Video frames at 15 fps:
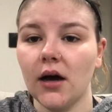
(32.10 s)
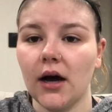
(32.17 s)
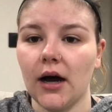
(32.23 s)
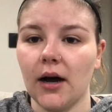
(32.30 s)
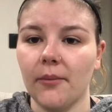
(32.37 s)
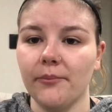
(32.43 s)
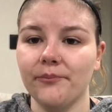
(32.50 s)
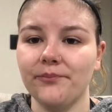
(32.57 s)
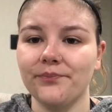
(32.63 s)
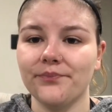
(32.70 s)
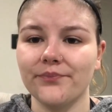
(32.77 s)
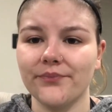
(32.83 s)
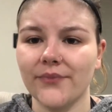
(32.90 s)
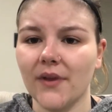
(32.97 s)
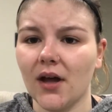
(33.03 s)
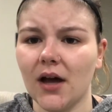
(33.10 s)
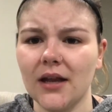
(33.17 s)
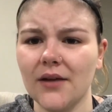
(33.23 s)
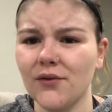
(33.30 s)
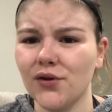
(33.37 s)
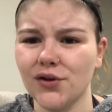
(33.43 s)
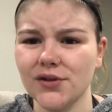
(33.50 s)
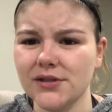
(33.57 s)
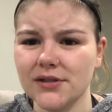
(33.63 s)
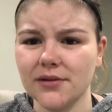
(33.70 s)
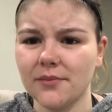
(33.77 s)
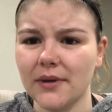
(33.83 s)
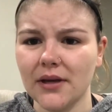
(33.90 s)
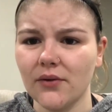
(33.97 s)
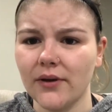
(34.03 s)
I never used
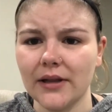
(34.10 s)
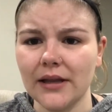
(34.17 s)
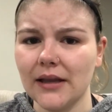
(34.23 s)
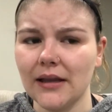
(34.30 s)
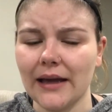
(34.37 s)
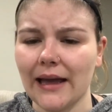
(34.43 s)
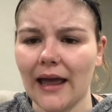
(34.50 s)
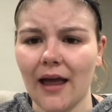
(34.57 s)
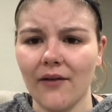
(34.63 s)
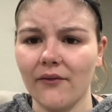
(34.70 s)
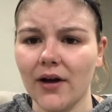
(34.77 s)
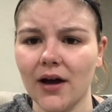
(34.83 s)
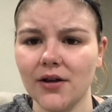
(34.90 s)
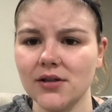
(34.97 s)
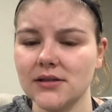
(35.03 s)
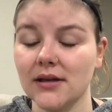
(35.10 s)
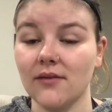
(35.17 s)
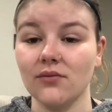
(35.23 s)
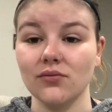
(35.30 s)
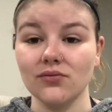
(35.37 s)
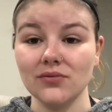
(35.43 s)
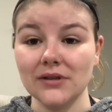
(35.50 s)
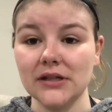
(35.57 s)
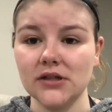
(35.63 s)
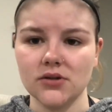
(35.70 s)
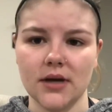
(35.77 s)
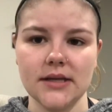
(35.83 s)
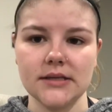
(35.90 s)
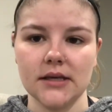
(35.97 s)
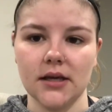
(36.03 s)
to be oily, like ever. I used to have really
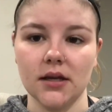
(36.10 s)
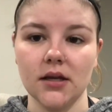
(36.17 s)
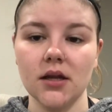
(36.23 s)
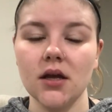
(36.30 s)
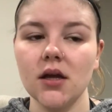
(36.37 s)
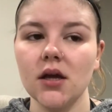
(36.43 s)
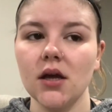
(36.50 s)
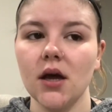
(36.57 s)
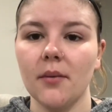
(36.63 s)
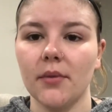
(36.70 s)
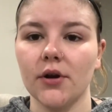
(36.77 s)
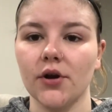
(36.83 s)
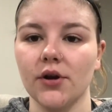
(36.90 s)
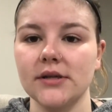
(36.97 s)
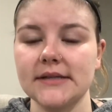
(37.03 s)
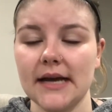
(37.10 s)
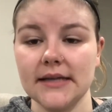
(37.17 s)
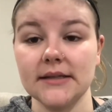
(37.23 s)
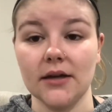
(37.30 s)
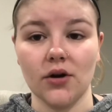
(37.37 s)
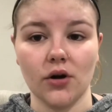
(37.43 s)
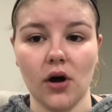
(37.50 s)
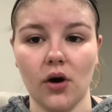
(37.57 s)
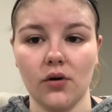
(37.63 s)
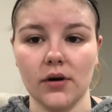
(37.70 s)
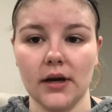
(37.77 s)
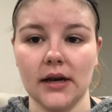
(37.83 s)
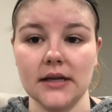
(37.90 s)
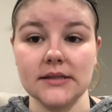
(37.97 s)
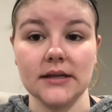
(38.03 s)
dry skin, but I noticed as I got older
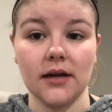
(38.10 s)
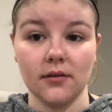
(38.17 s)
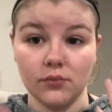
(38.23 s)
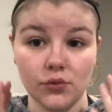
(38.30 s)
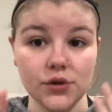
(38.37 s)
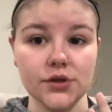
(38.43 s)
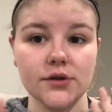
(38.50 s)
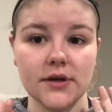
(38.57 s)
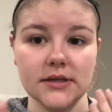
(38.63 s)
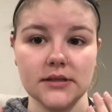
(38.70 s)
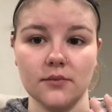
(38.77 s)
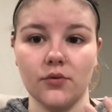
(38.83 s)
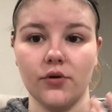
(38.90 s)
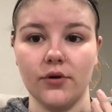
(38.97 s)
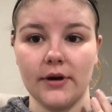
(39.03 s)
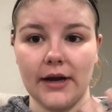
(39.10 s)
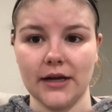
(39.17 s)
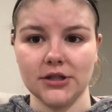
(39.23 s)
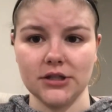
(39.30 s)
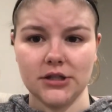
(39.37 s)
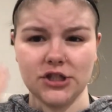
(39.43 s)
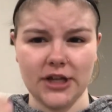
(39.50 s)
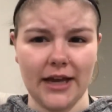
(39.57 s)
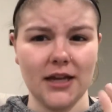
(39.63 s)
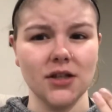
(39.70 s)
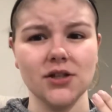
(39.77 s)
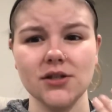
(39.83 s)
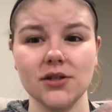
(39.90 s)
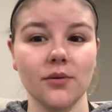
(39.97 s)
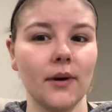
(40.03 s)
and I started moisturizing more, it actually
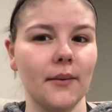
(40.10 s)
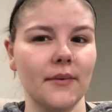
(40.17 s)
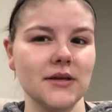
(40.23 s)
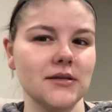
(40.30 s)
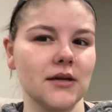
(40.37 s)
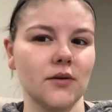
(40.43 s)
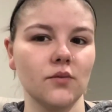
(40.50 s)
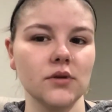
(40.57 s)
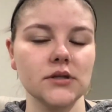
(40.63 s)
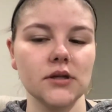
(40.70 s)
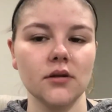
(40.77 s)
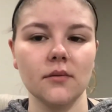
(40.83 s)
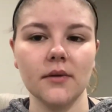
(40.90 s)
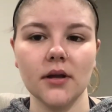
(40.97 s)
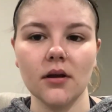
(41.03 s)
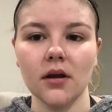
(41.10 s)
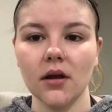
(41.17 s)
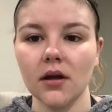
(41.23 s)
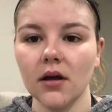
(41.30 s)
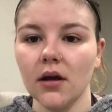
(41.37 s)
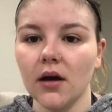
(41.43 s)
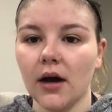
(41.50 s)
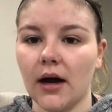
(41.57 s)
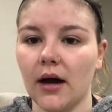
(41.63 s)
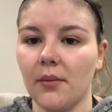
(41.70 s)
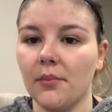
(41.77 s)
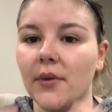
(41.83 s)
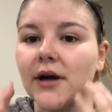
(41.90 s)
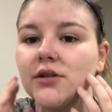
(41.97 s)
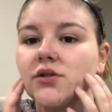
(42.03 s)
changed the way my skin was a little bit.
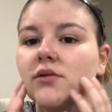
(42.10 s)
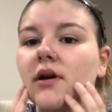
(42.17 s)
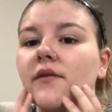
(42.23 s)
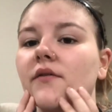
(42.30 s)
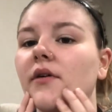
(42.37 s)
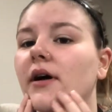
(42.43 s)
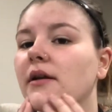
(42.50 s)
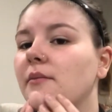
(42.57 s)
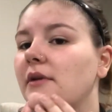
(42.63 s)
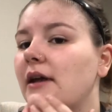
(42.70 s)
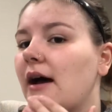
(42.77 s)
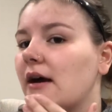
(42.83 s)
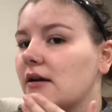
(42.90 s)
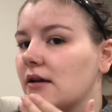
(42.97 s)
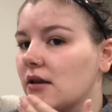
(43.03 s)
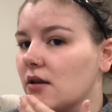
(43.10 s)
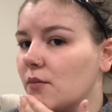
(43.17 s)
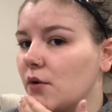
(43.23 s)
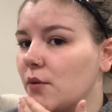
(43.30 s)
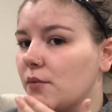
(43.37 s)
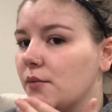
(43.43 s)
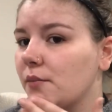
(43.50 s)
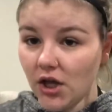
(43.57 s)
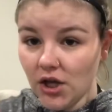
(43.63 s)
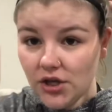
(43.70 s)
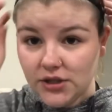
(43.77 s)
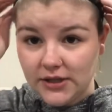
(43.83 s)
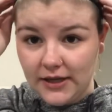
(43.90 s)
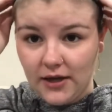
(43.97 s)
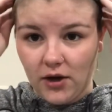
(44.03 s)
I do have quite a bit of acne at the moment,
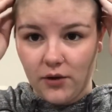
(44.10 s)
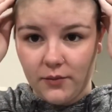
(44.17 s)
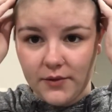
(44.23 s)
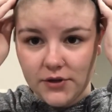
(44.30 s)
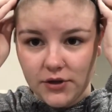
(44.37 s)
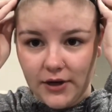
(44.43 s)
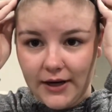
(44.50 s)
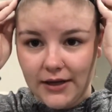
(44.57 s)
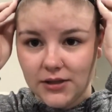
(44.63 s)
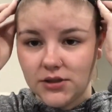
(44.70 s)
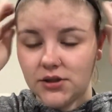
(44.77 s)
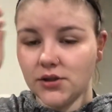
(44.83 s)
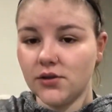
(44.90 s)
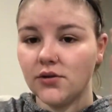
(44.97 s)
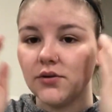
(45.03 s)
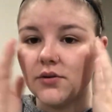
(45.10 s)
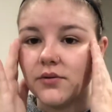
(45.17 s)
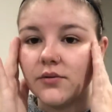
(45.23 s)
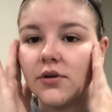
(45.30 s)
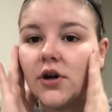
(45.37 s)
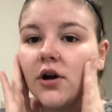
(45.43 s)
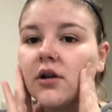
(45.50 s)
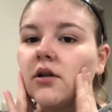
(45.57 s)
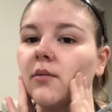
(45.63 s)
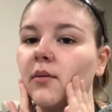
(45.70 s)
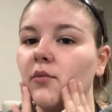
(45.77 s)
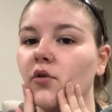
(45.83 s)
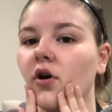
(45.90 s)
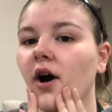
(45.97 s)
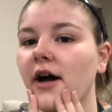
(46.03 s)
so yeah, I'll be trying to go a little
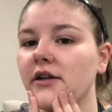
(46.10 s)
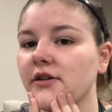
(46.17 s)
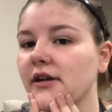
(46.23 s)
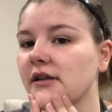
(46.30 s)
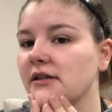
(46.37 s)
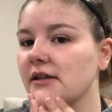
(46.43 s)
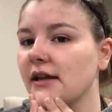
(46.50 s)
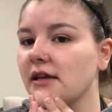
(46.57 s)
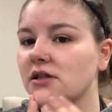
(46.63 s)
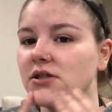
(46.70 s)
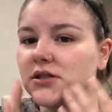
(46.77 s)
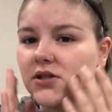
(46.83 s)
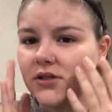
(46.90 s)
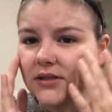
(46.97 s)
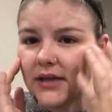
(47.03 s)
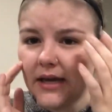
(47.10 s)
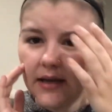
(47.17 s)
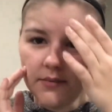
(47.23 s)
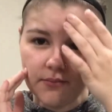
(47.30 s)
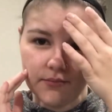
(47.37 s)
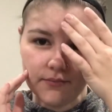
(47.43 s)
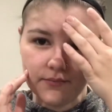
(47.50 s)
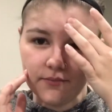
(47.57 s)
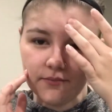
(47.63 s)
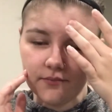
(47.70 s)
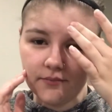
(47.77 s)
bit more hydrated today, just because I am